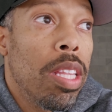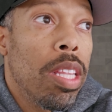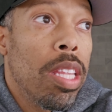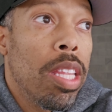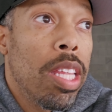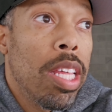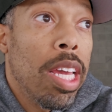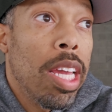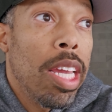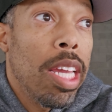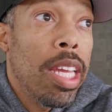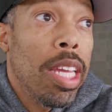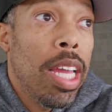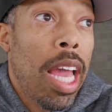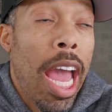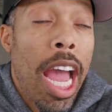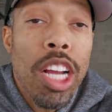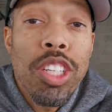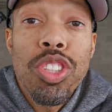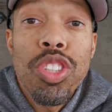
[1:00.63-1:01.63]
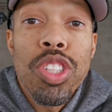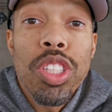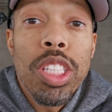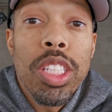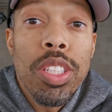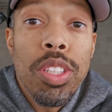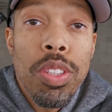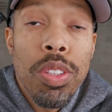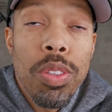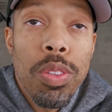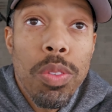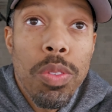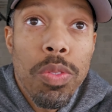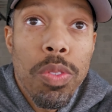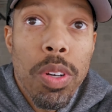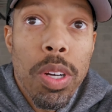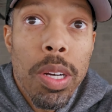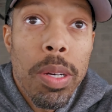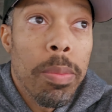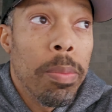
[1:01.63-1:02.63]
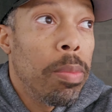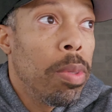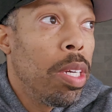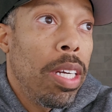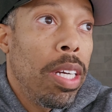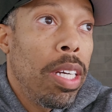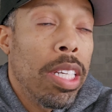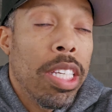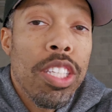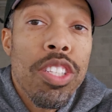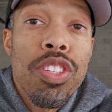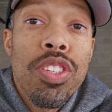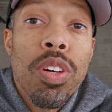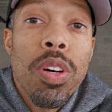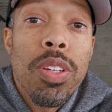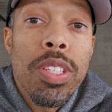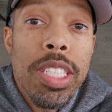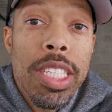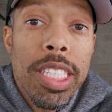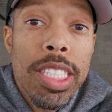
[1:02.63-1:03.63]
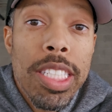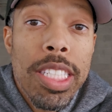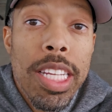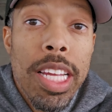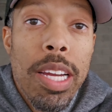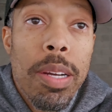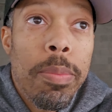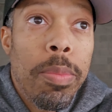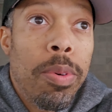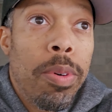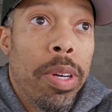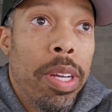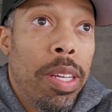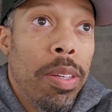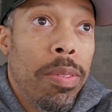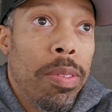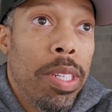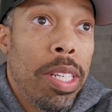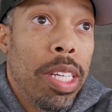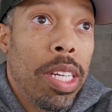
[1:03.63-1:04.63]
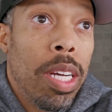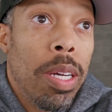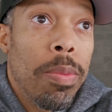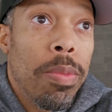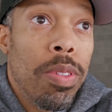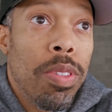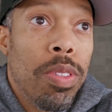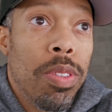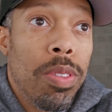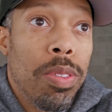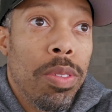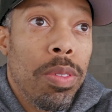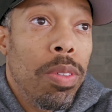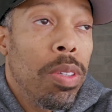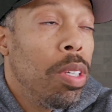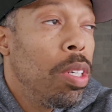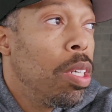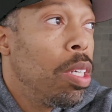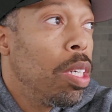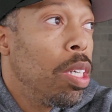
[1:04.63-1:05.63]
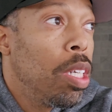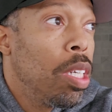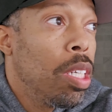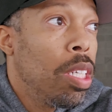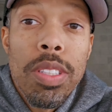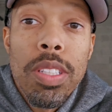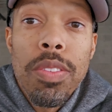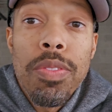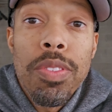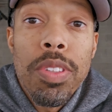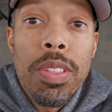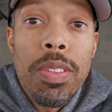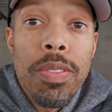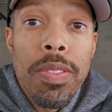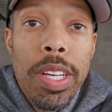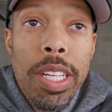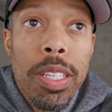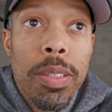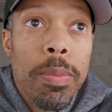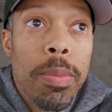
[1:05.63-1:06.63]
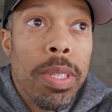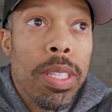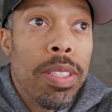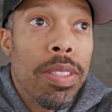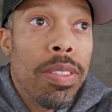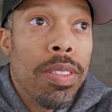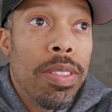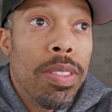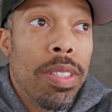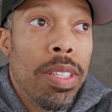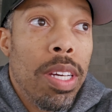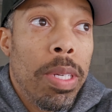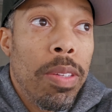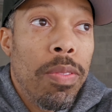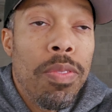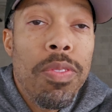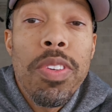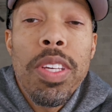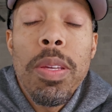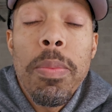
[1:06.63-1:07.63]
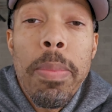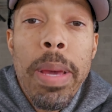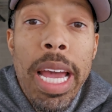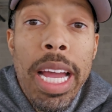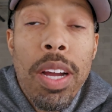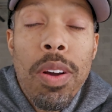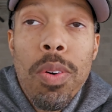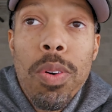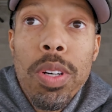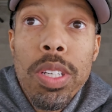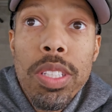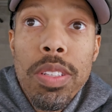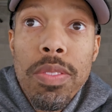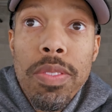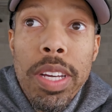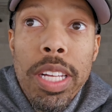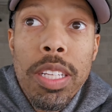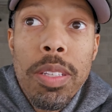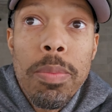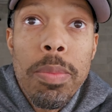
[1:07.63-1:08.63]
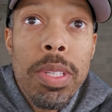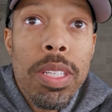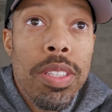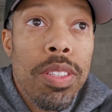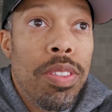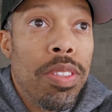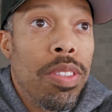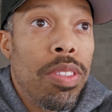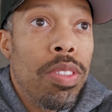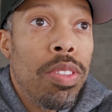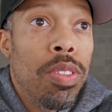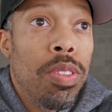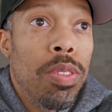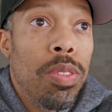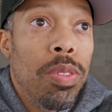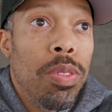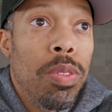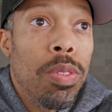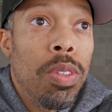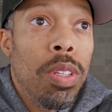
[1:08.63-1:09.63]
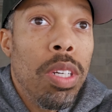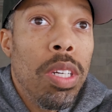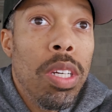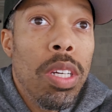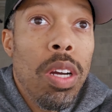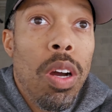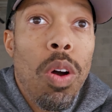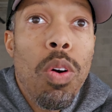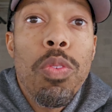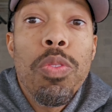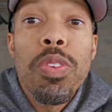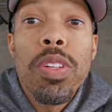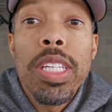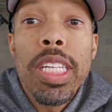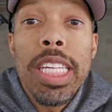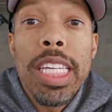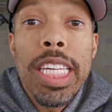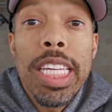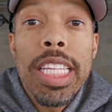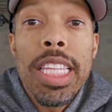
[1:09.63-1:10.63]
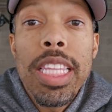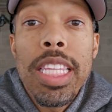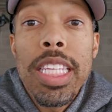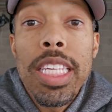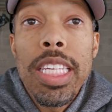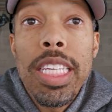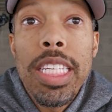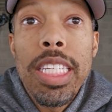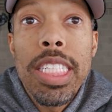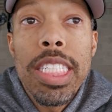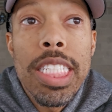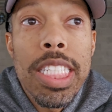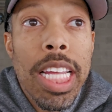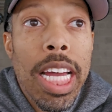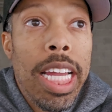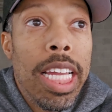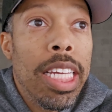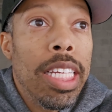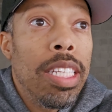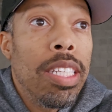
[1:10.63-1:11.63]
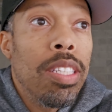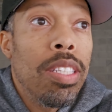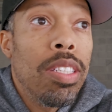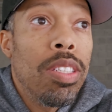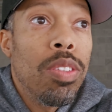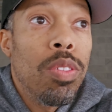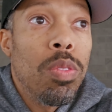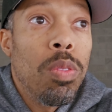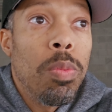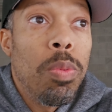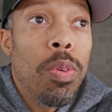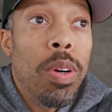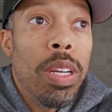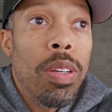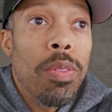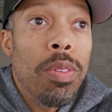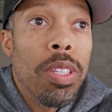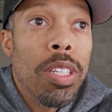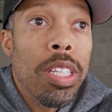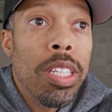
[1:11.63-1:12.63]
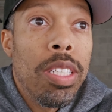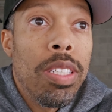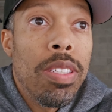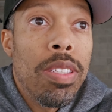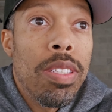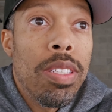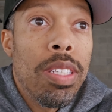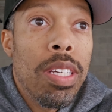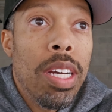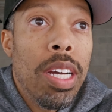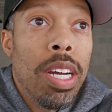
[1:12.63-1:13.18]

they actually do from a consulting standpoint when it comes to different developments and feedback on developments to hopefully get the site to a point where it's